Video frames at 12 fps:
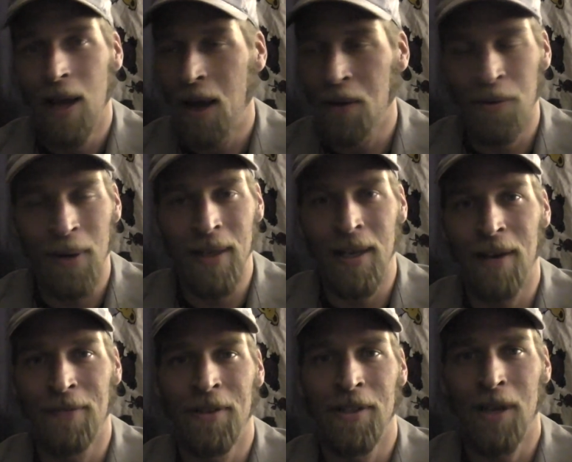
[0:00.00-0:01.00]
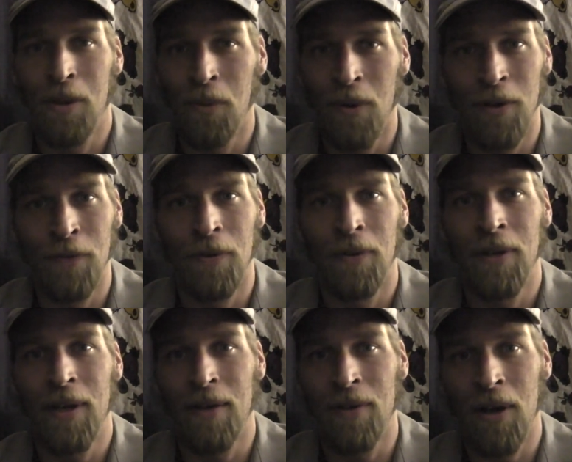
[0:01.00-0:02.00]
how great life is and how wonderful, and
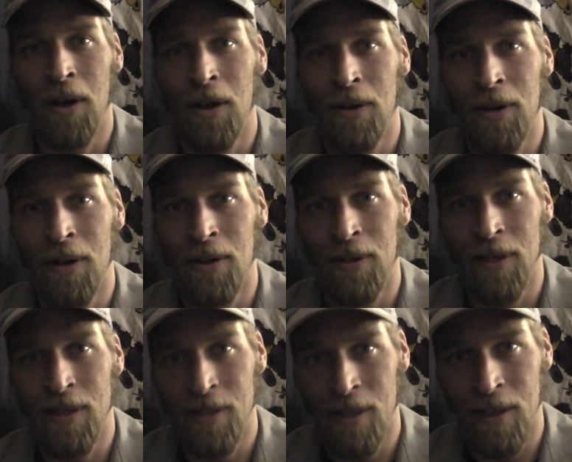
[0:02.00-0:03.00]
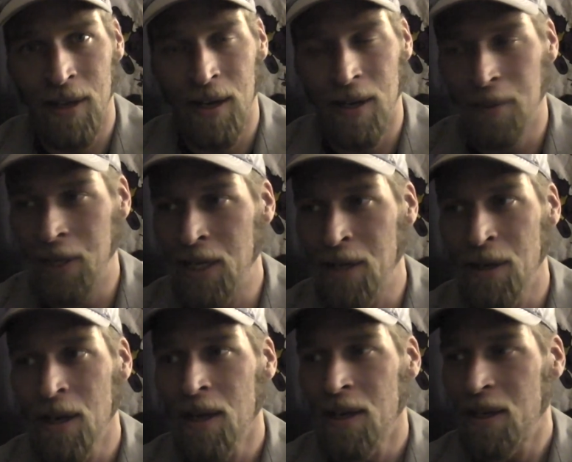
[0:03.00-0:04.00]
then to have a caller call in and say that. I mean, he,
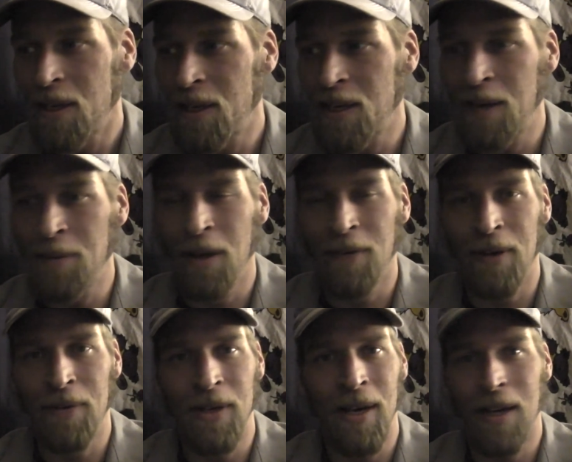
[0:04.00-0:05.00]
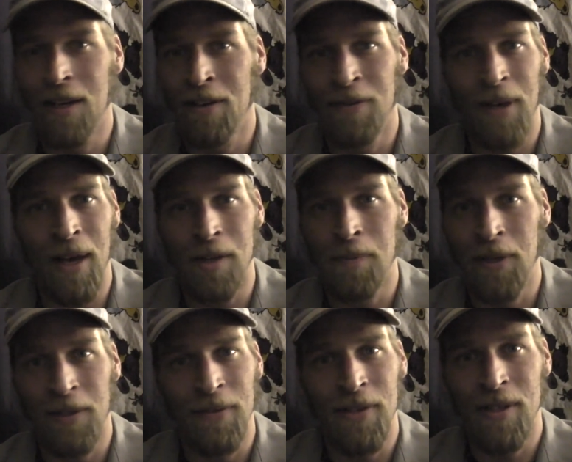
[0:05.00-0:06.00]
he named off every negative
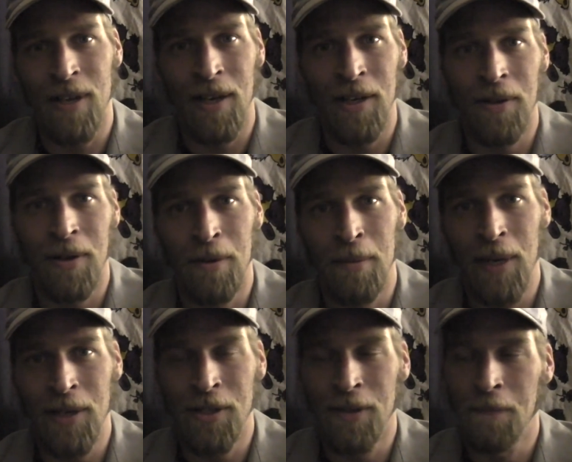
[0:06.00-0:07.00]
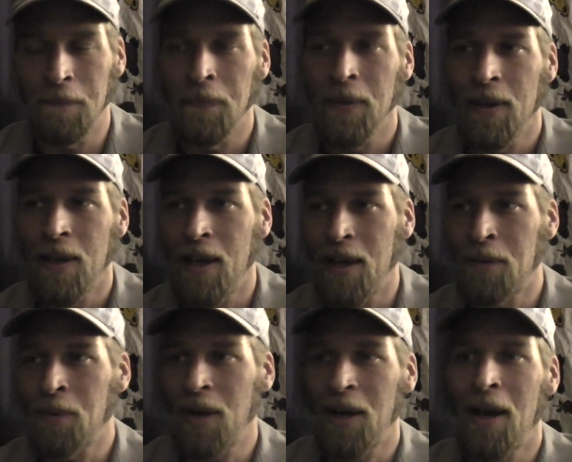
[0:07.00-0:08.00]
aspect of society you could imagine.
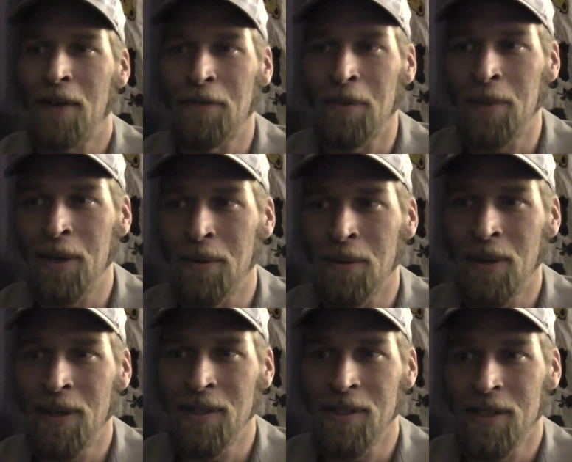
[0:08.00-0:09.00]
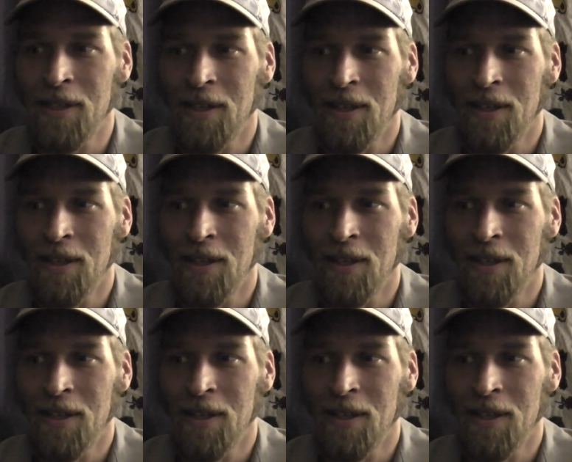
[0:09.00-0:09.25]
And what I got from it was,